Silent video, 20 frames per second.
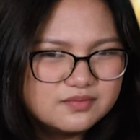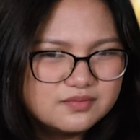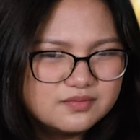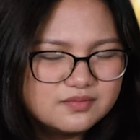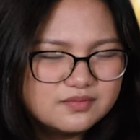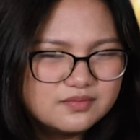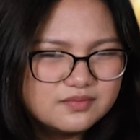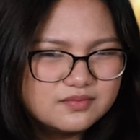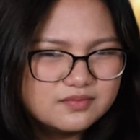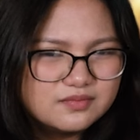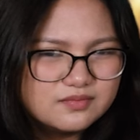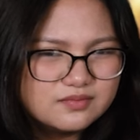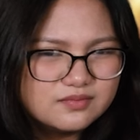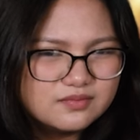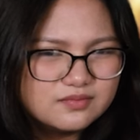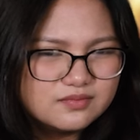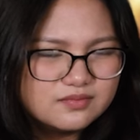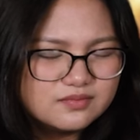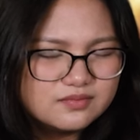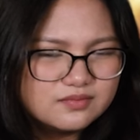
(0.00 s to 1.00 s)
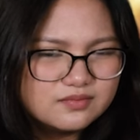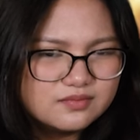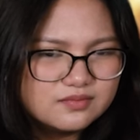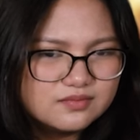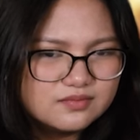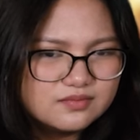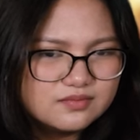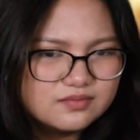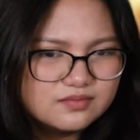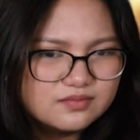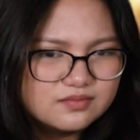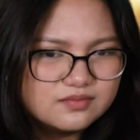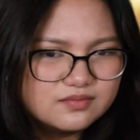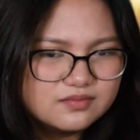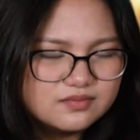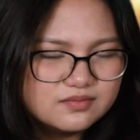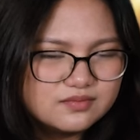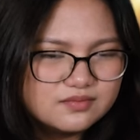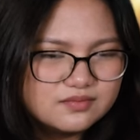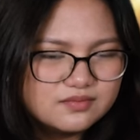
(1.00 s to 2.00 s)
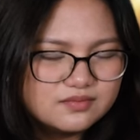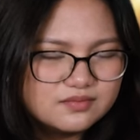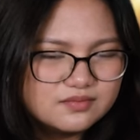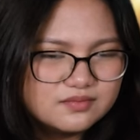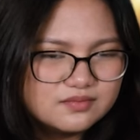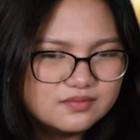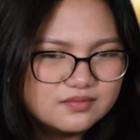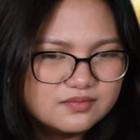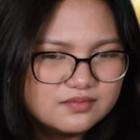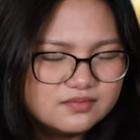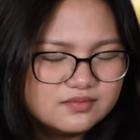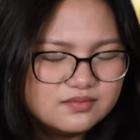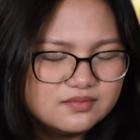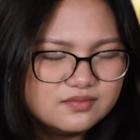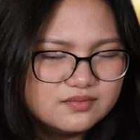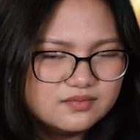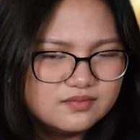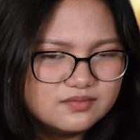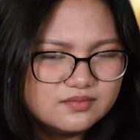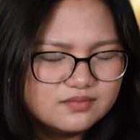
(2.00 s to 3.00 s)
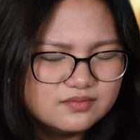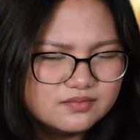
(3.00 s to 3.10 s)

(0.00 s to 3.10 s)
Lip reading: (silent)